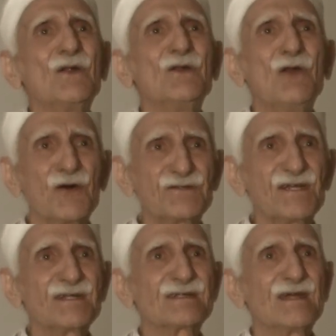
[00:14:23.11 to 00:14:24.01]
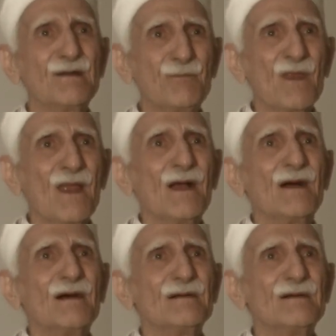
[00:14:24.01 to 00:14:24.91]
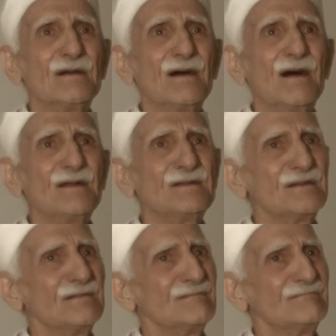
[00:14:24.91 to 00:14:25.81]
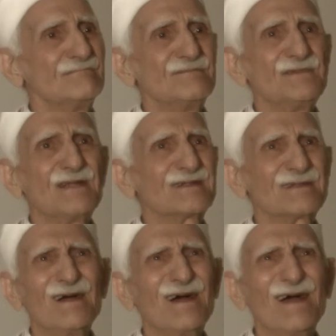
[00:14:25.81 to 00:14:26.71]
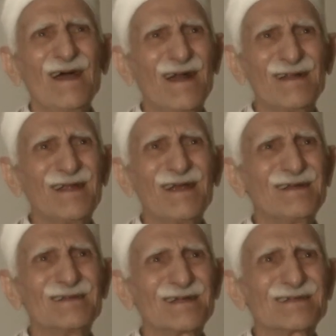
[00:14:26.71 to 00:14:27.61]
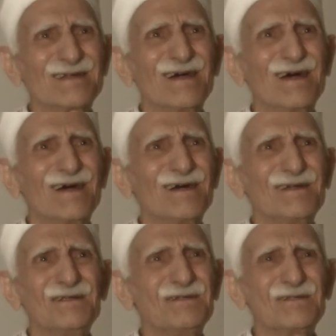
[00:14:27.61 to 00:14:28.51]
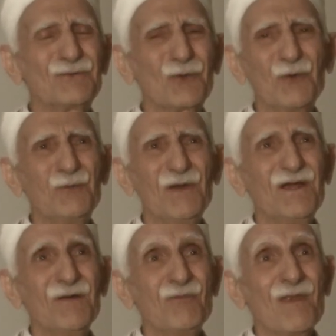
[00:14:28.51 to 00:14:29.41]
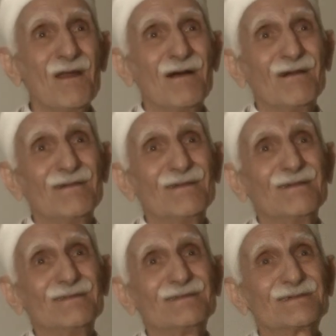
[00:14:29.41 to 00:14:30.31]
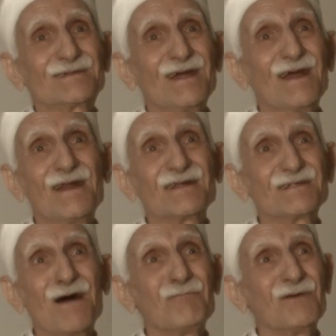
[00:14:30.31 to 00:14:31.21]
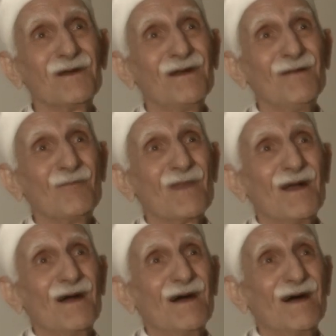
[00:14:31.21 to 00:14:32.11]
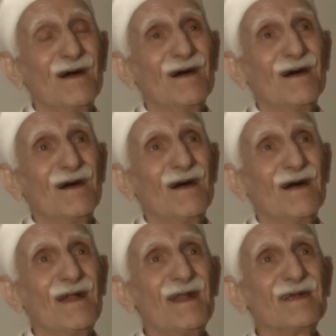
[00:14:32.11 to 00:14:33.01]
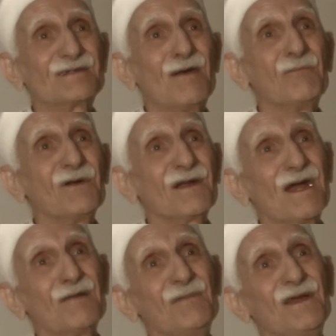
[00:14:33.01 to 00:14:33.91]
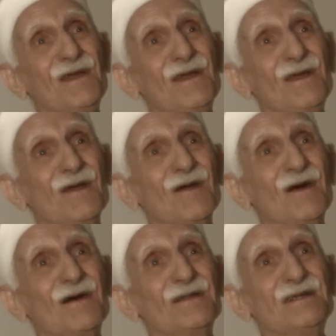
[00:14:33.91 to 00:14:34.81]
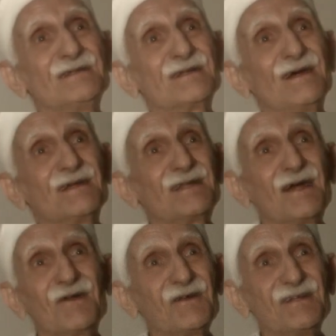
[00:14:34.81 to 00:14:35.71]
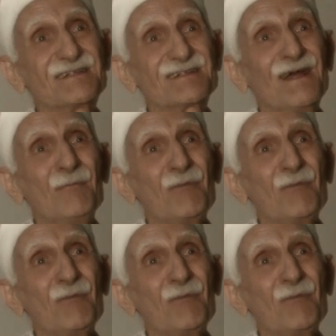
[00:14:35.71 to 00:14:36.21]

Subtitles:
logics, and just a heretic, just this. It could be, say, an example can be these terrorists.